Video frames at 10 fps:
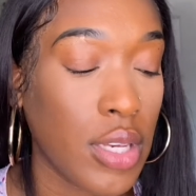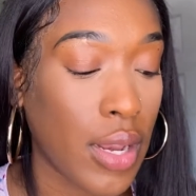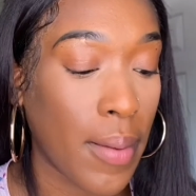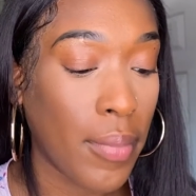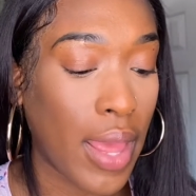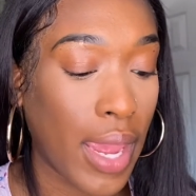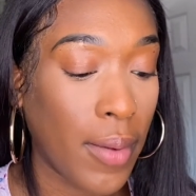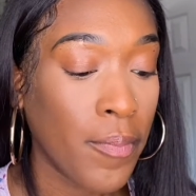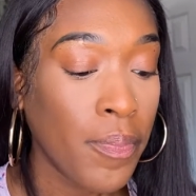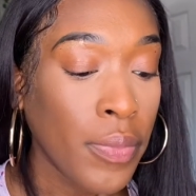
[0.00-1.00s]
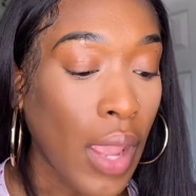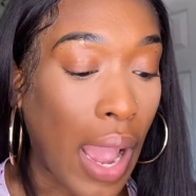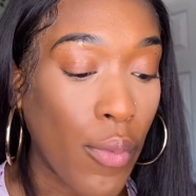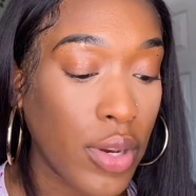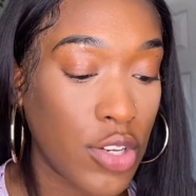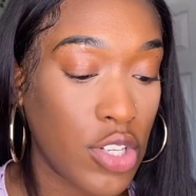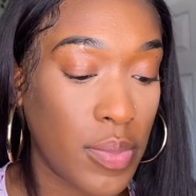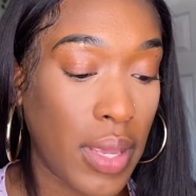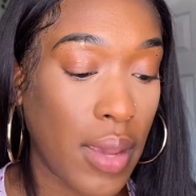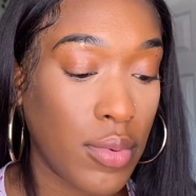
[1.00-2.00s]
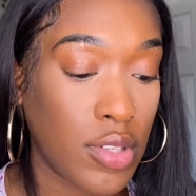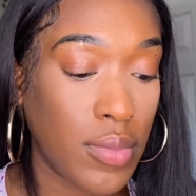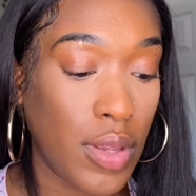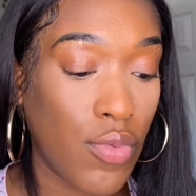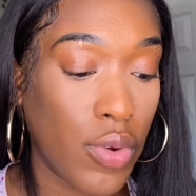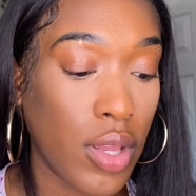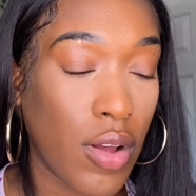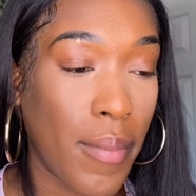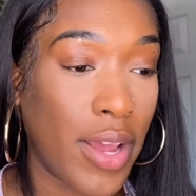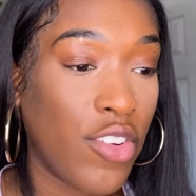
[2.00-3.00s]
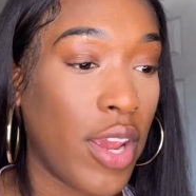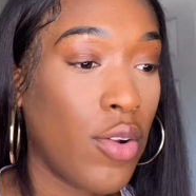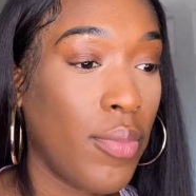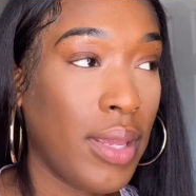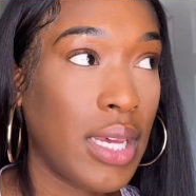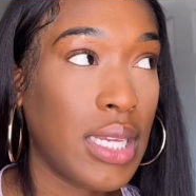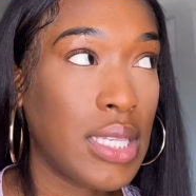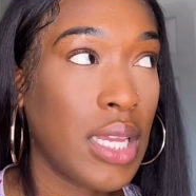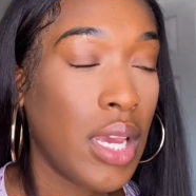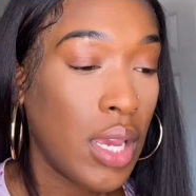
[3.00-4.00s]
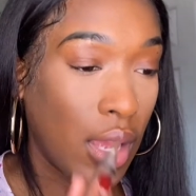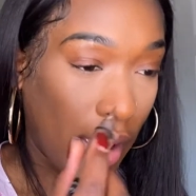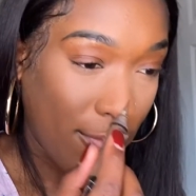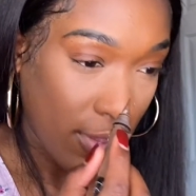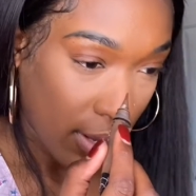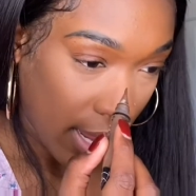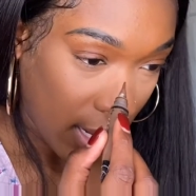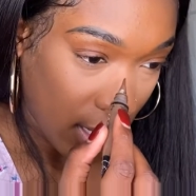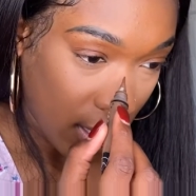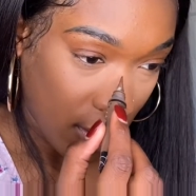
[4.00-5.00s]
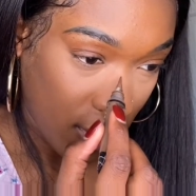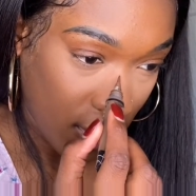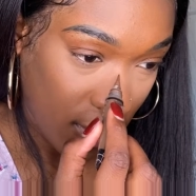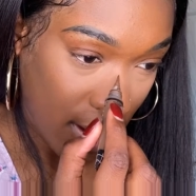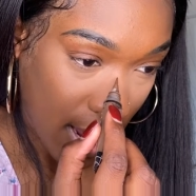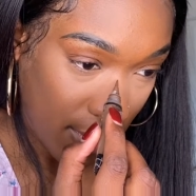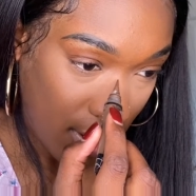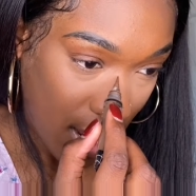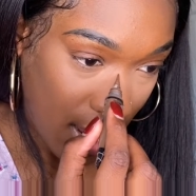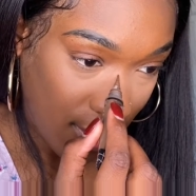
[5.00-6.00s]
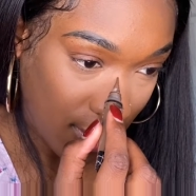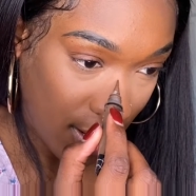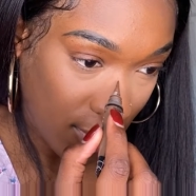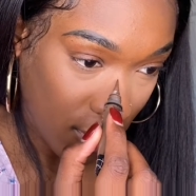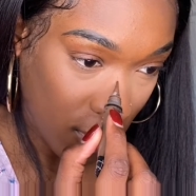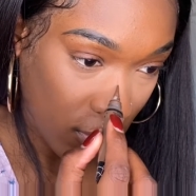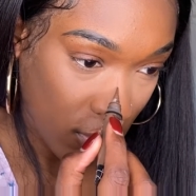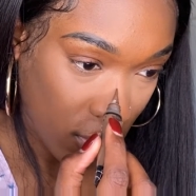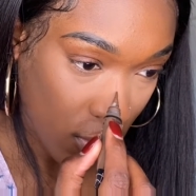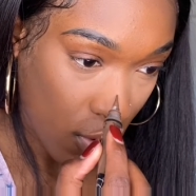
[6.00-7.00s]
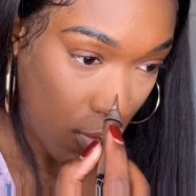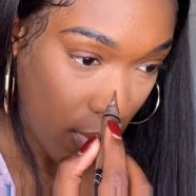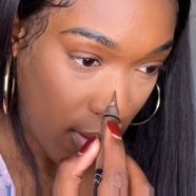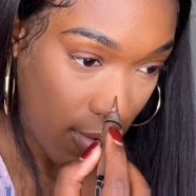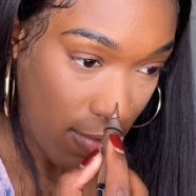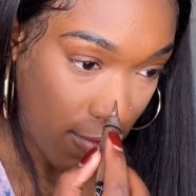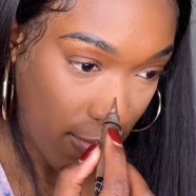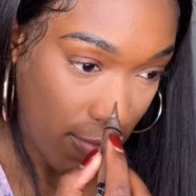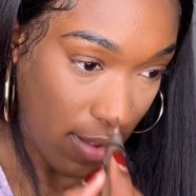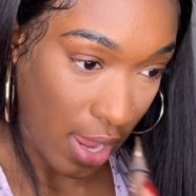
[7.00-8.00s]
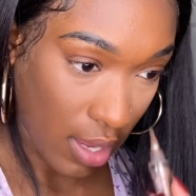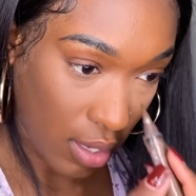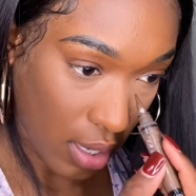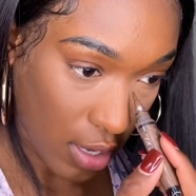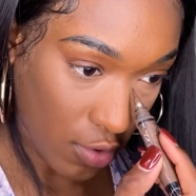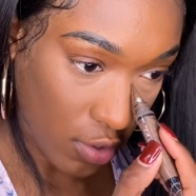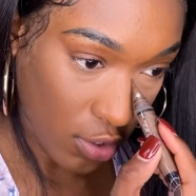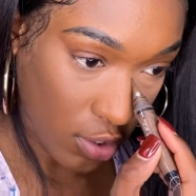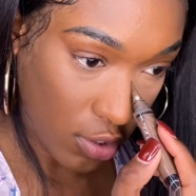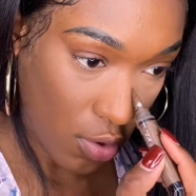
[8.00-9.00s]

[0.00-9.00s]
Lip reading: And I'm like, I want to just be able to be real on my channel, because I feel like just nowadays things are just so fake and just